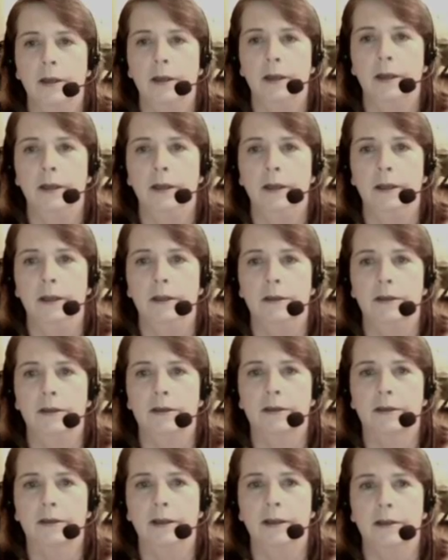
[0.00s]

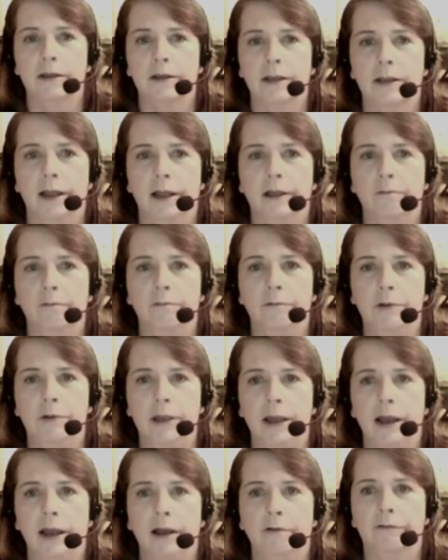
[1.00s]
It's like
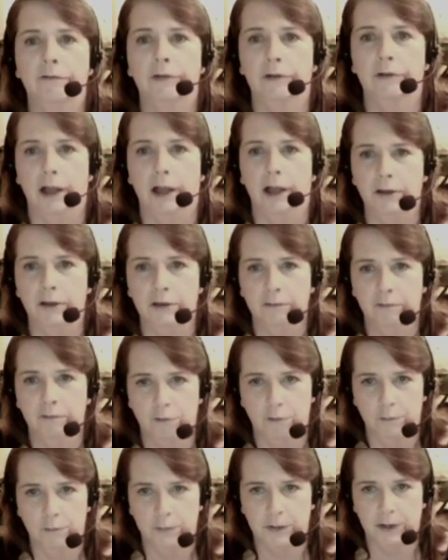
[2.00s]
we have lots of
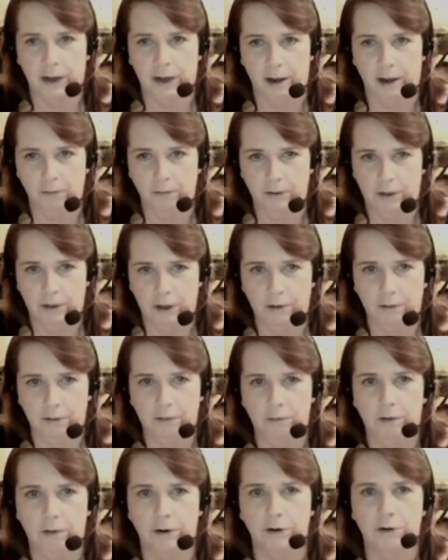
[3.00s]
groups out there
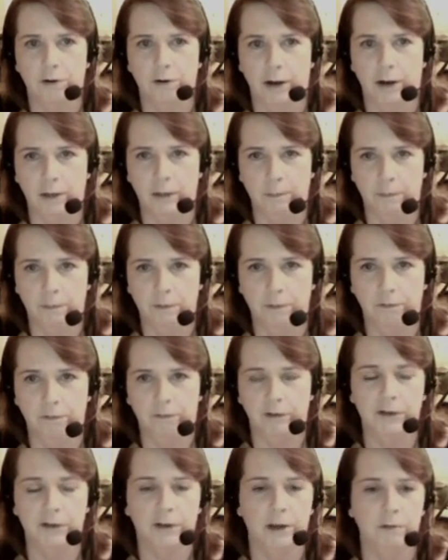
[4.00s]
who are trying to prove
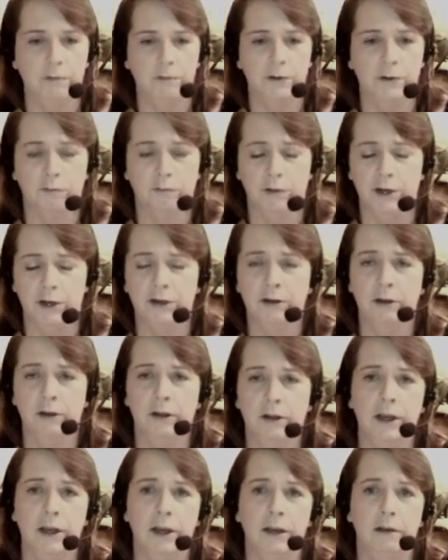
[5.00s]
this. I was
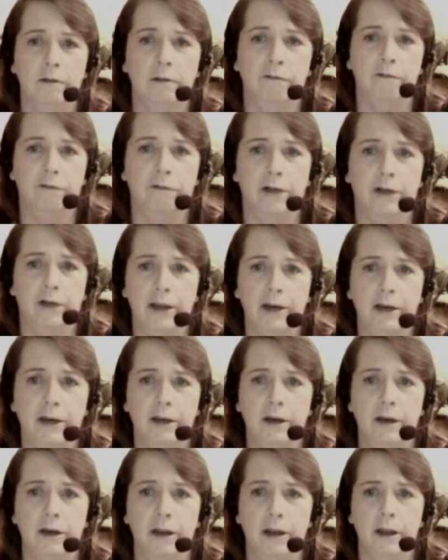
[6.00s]
recently
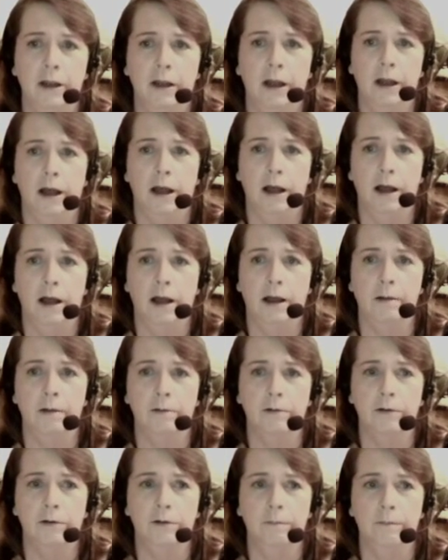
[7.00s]
invited
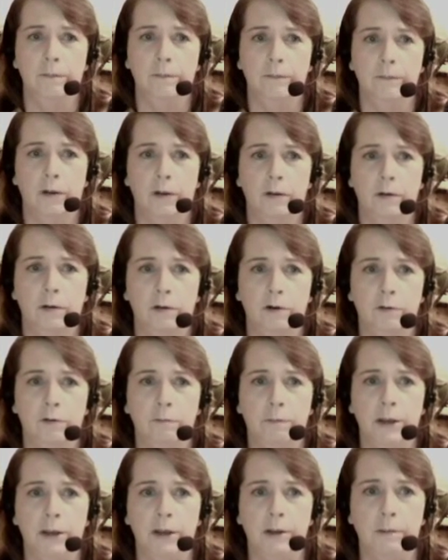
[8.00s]
to
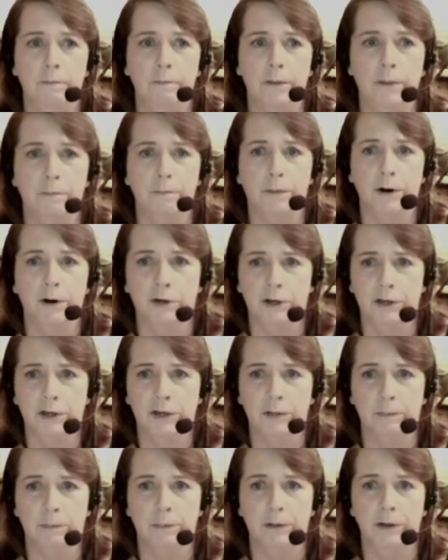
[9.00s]
be a
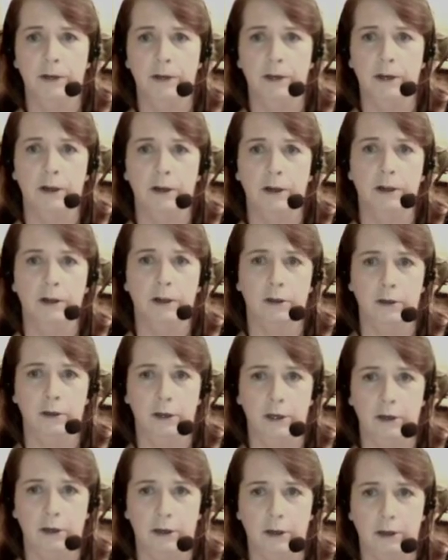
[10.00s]
participant in
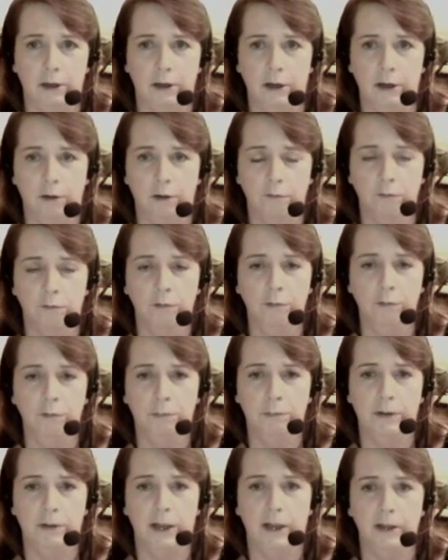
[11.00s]
a
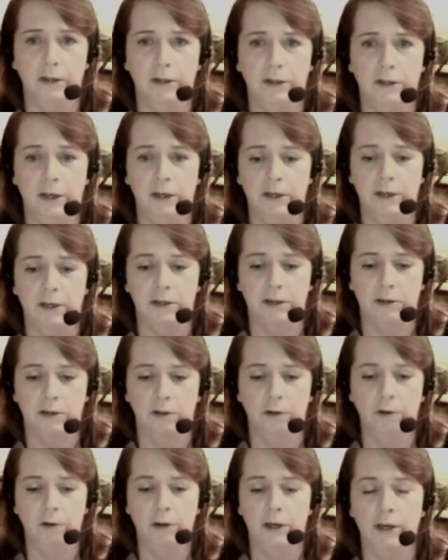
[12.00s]
group that is
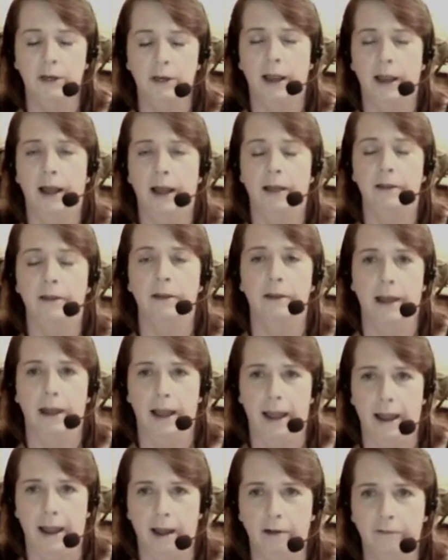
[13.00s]
looking at the
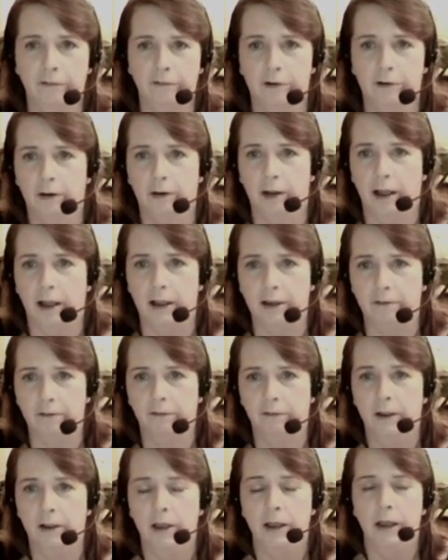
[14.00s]

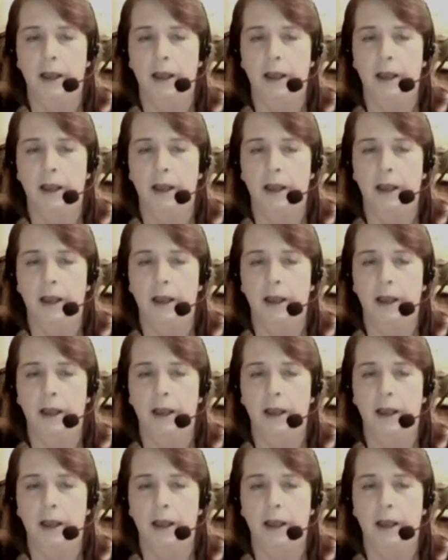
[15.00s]
afterlife,